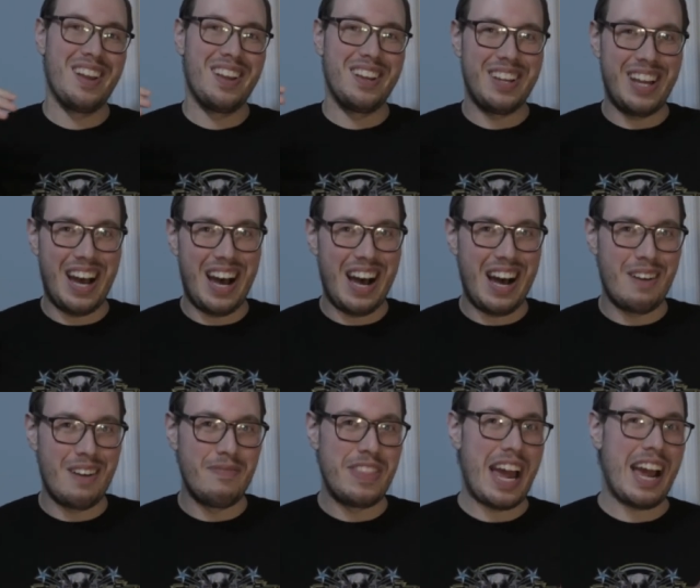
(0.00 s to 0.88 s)

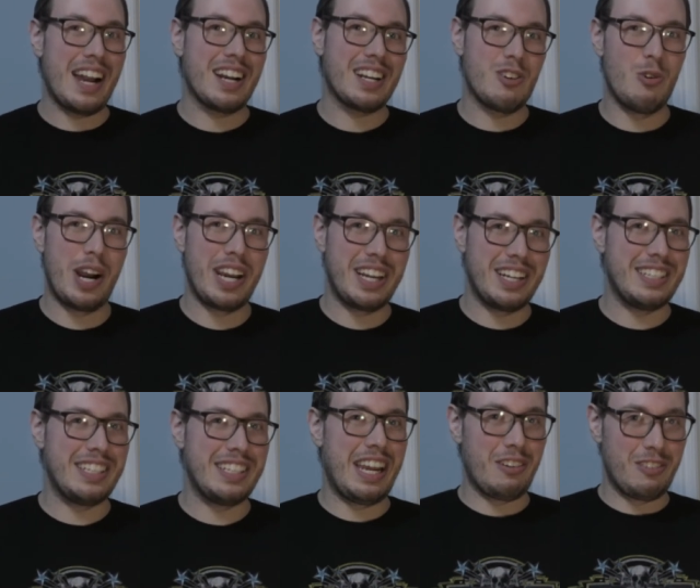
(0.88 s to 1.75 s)
uh, that
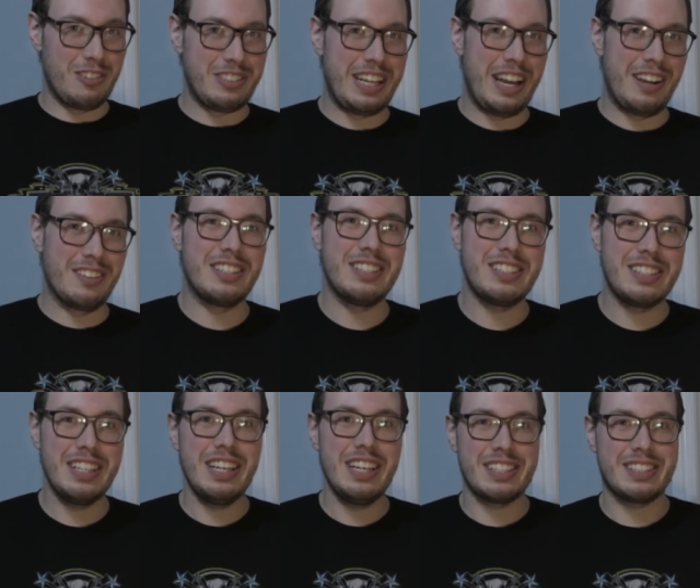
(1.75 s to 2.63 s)
quite narrowed down this
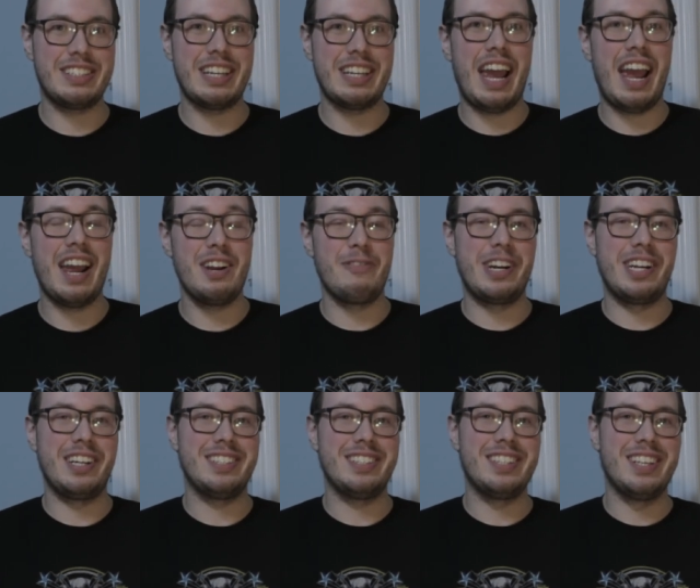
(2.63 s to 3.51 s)
list. Anyways,